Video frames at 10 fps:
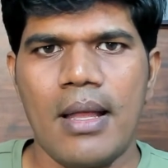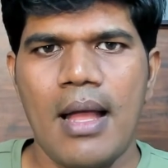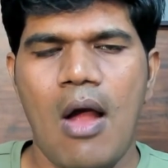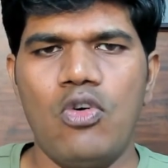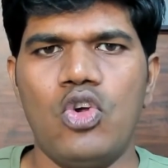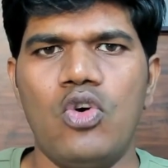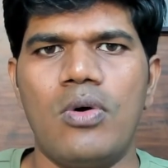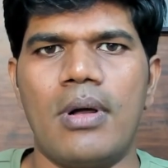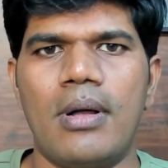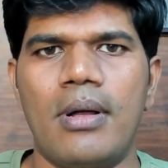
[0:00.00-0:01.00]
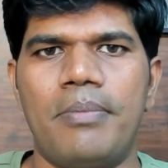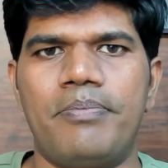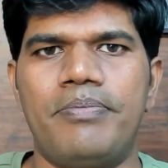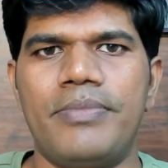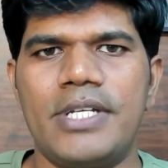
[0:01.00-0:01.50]
how to uh,
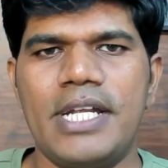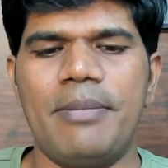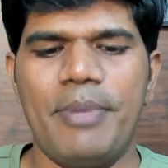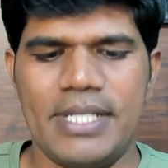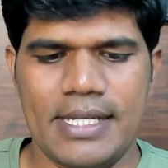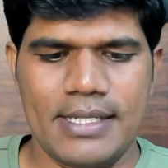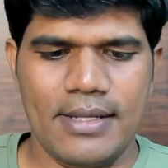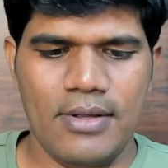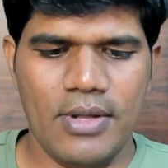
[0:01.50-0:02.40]
share the pictures.